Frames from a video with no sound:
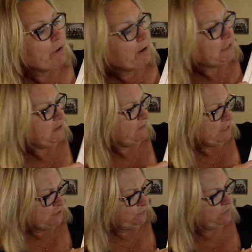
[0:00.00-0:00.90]
activity
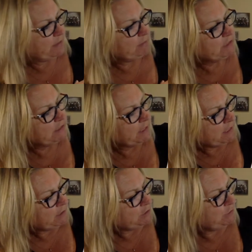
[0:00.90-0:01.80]
is for them
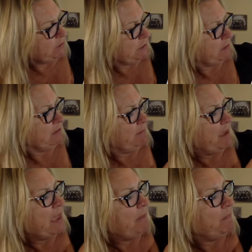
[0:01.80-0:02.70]
to start in the
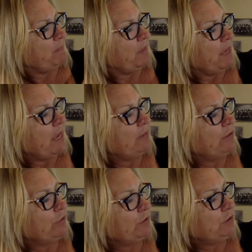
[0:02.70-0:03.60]
map, and they're
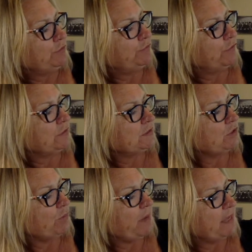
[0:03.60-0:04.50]
going to first
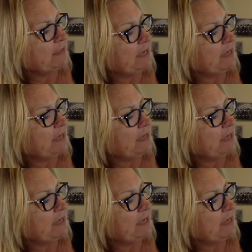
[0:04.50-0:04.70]
go past a